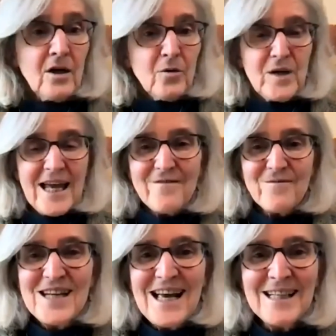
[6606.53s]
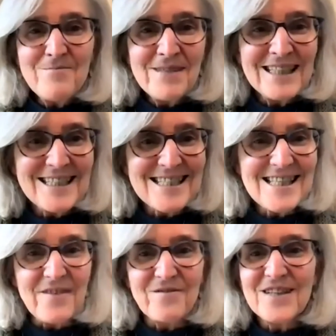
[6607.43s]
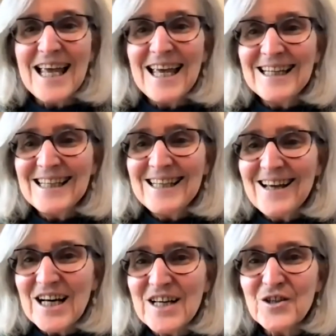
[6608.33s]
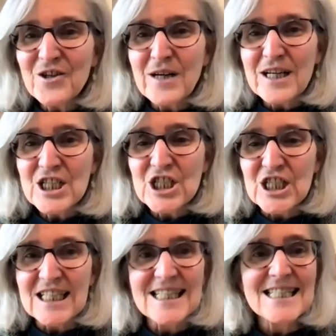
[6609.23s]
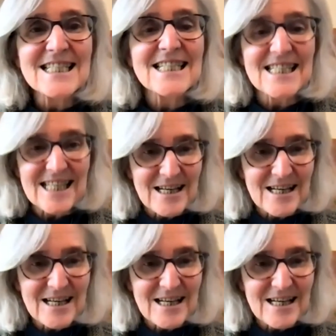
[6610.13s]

We have 9 minutes left. Any other questions?